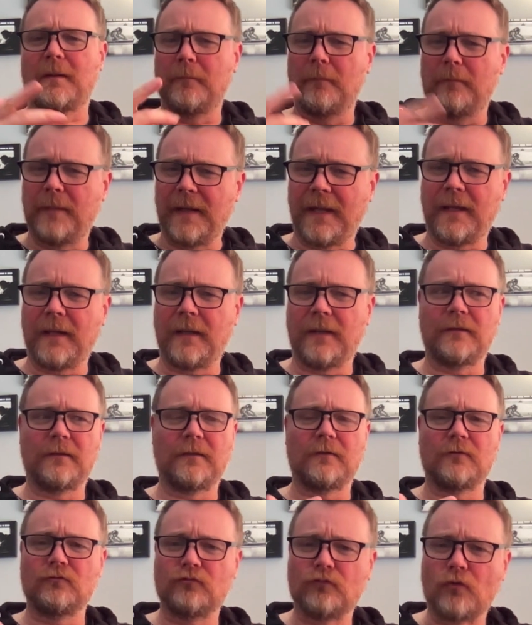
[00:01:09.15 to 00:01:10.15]
If you think
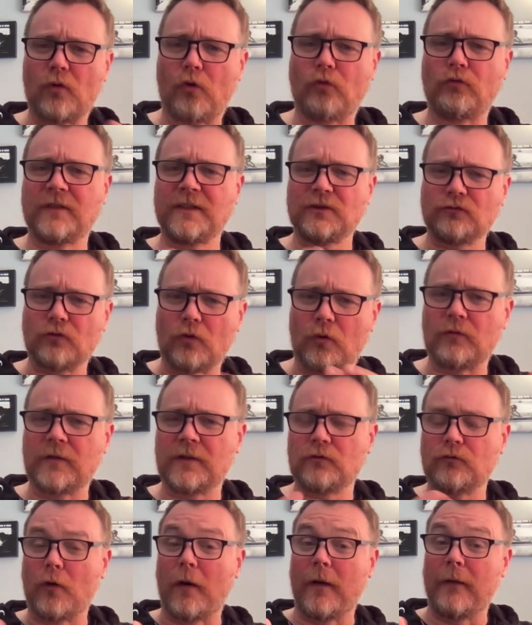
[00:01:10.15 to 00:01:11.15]
about it,
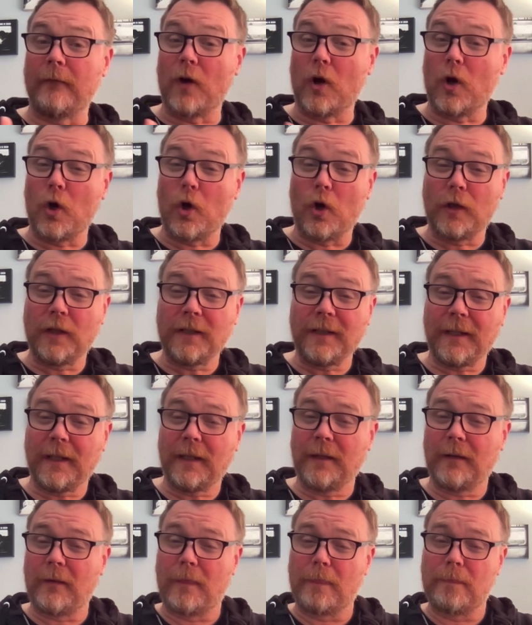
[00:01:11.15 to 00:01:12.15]
story
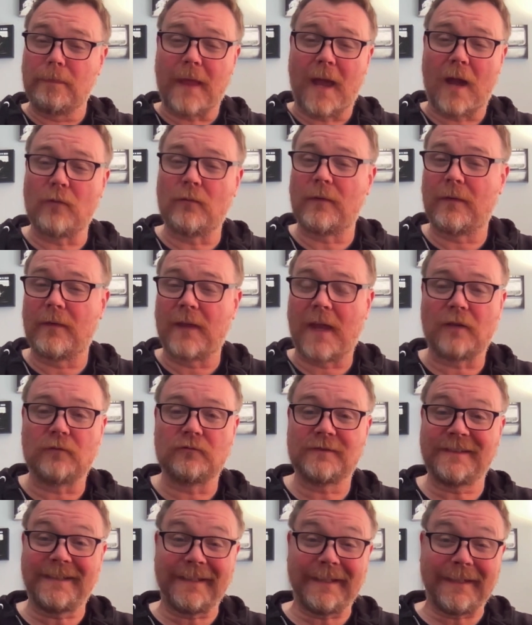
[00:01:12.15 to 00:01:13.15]
has been going
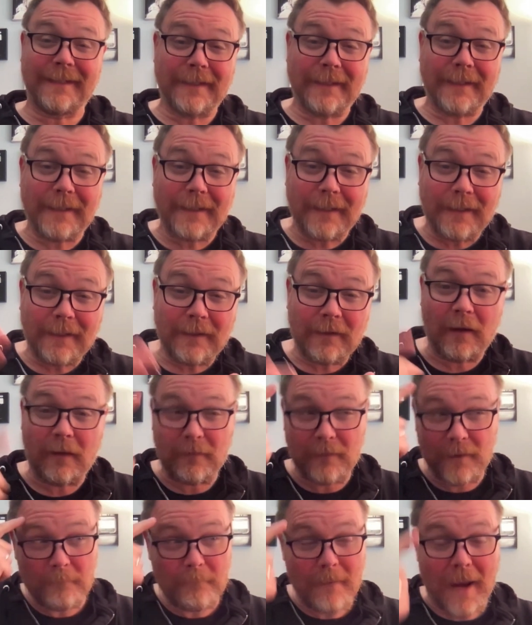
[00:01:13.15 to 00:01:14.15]
for thousands and
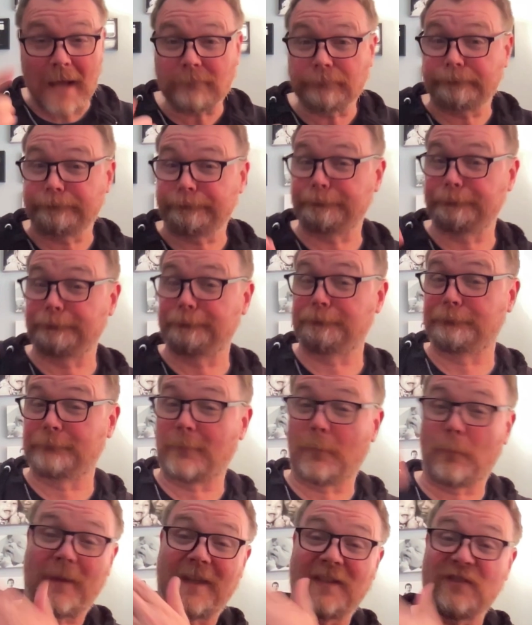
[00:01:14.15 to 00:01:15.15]
thousands of years. You
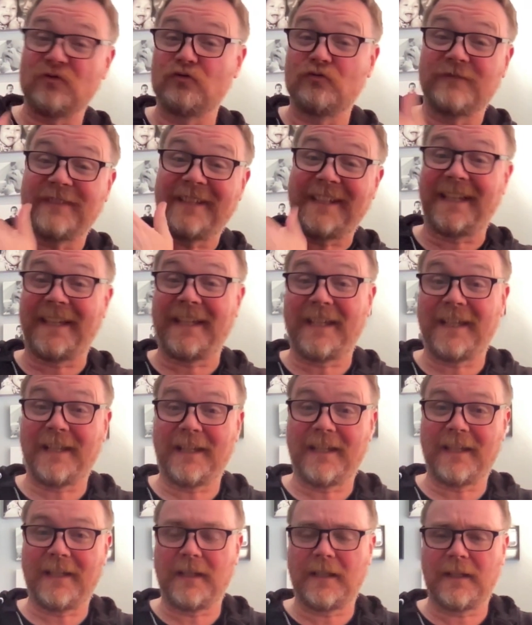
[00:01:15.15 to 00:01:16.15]
think back to early
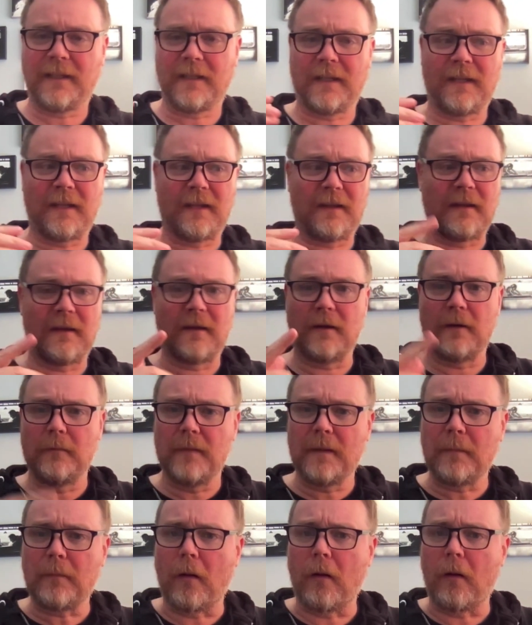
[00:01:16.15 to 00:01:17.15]
human
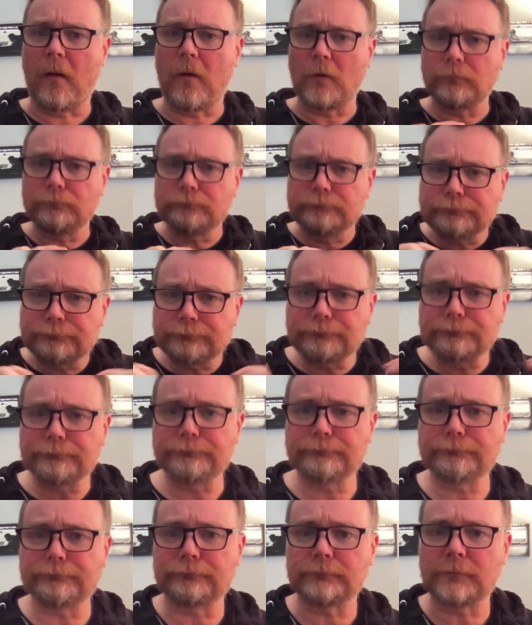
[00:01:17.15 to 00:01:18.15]
history,
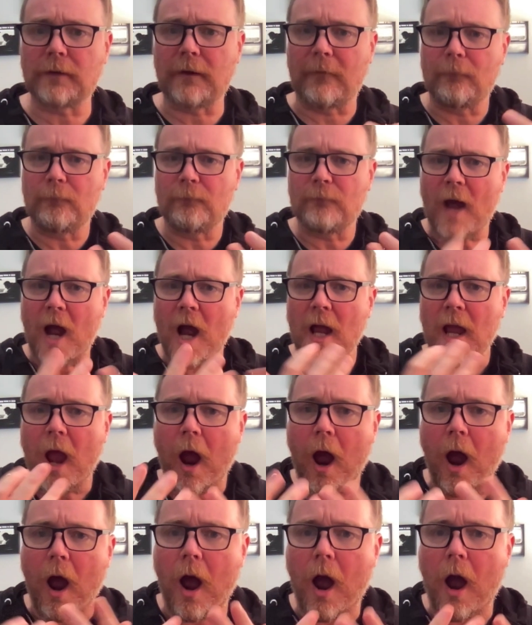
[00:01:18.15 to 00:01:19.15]
people would sit
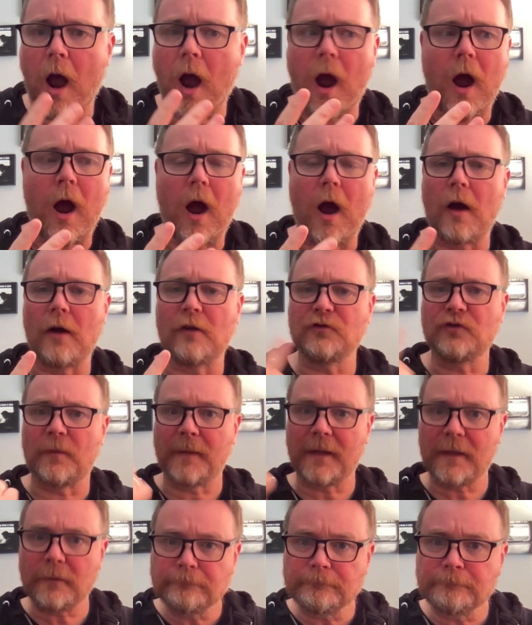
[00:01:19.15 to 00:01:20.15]
around a
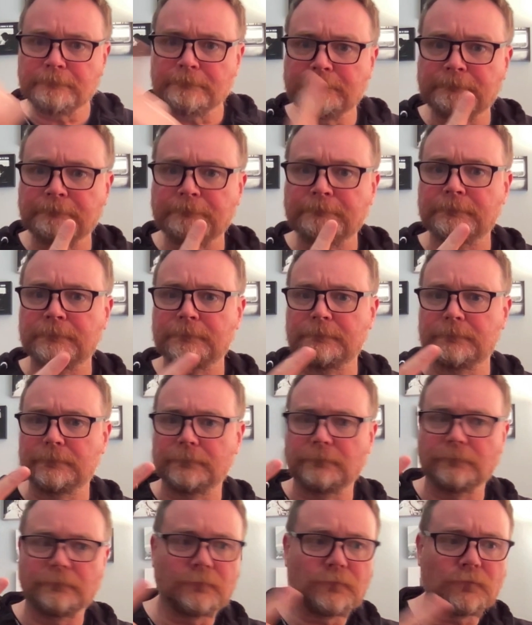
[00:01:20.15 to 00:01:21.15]
campfire and someone would come
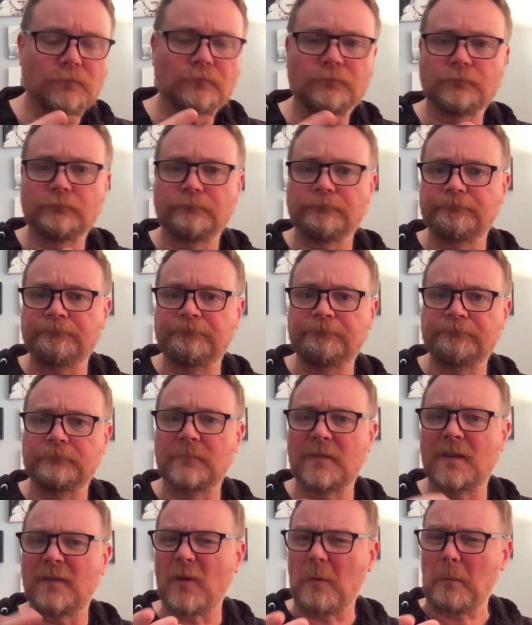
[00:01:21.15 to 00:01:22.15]
in and they'd tell a
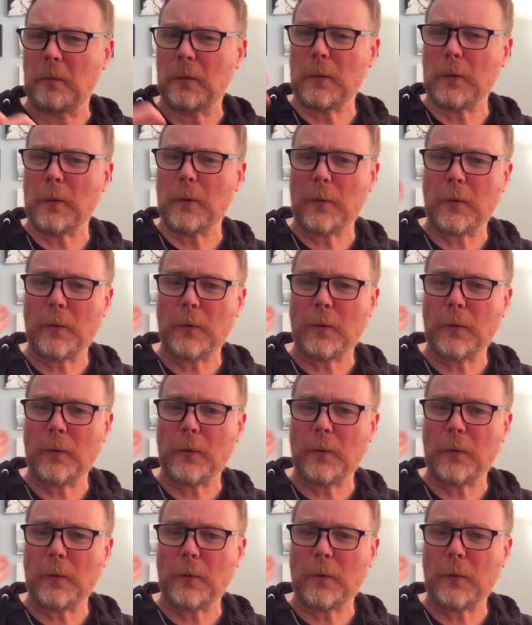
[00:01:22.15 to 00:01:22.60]
tale.